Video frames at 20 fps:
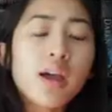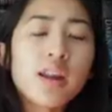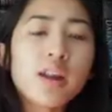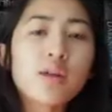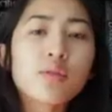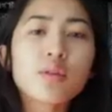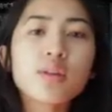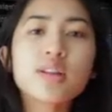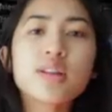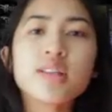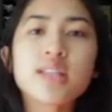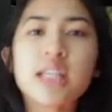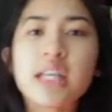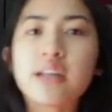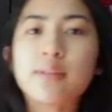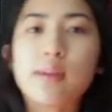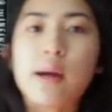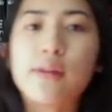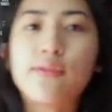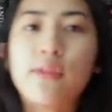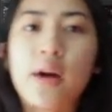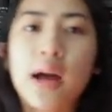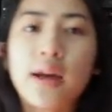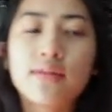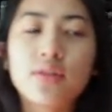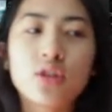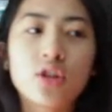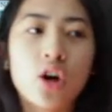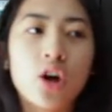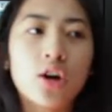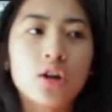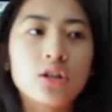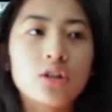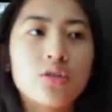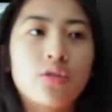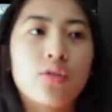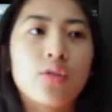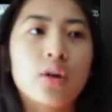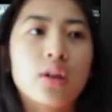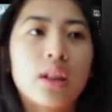and I really save my 5
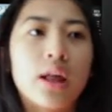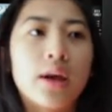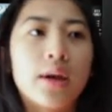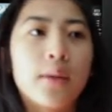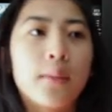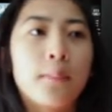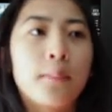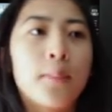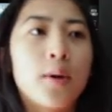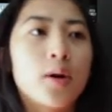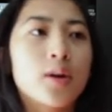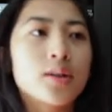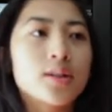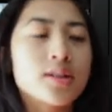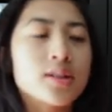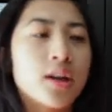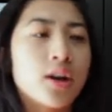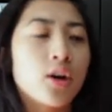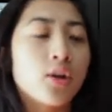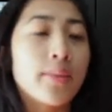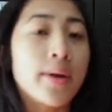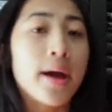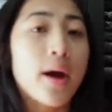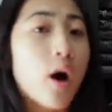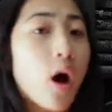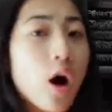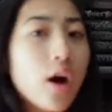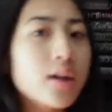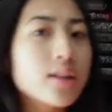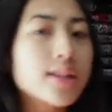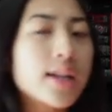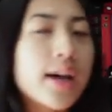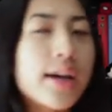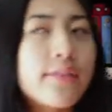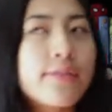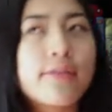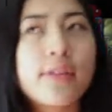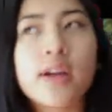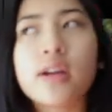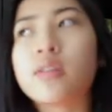stars for like books that are my
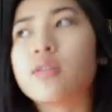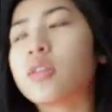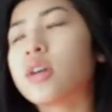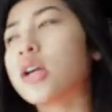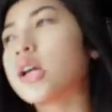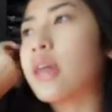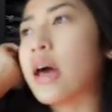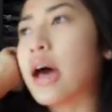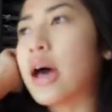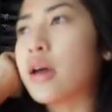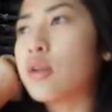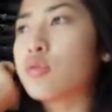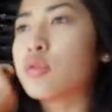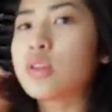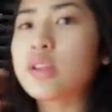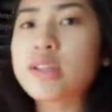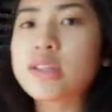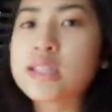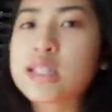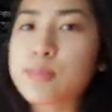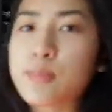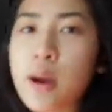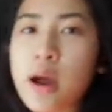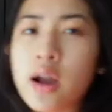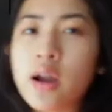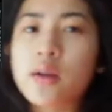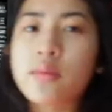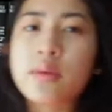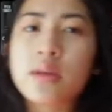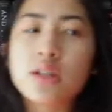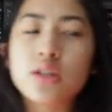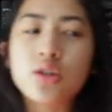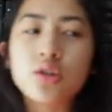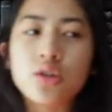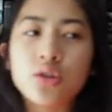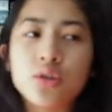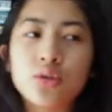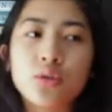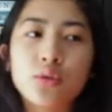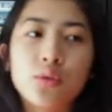all-time favorite that really inspire me to
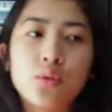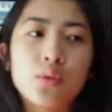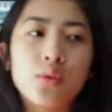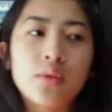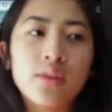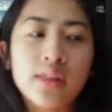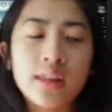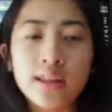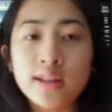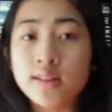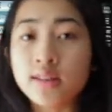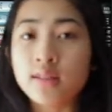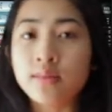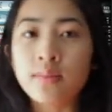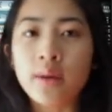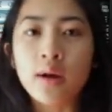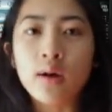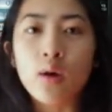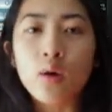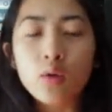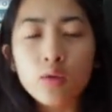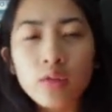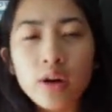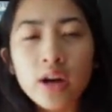do things in my own